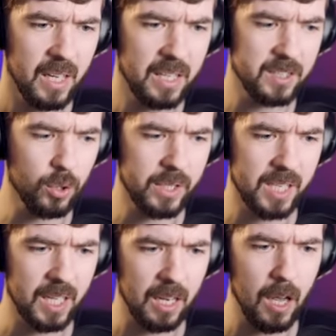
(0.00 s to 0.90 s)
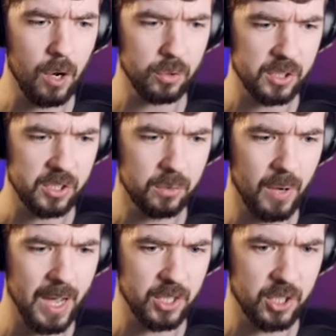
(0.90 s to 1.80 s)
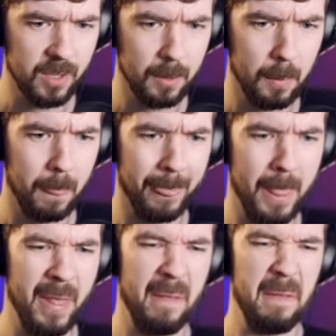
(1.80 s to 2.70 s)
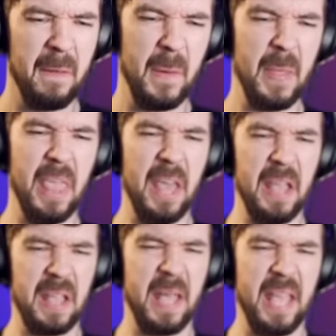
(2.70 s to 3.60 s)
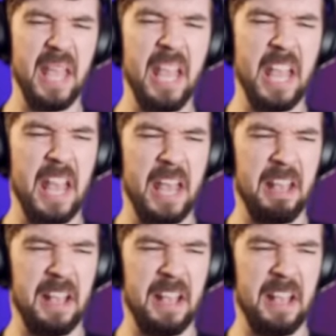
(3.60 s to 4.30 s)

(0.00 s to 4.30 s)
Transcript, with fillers: As soon as you get close! Watch! Eh. Eh.